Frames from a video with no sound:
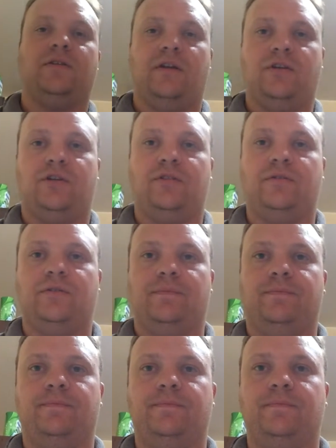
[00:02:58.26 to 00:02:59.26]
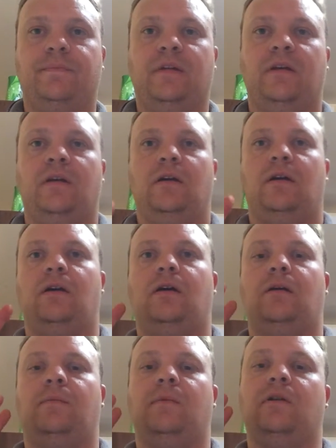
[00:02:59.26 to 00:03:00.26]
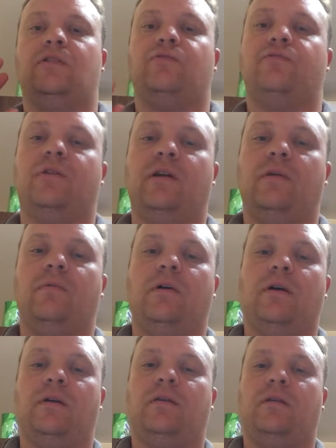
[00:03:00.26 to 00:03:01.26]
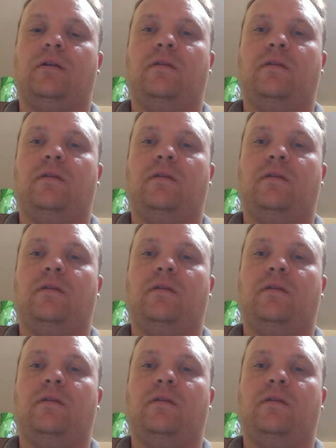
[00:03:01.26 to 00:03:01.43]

Essentials. Um, it's really worth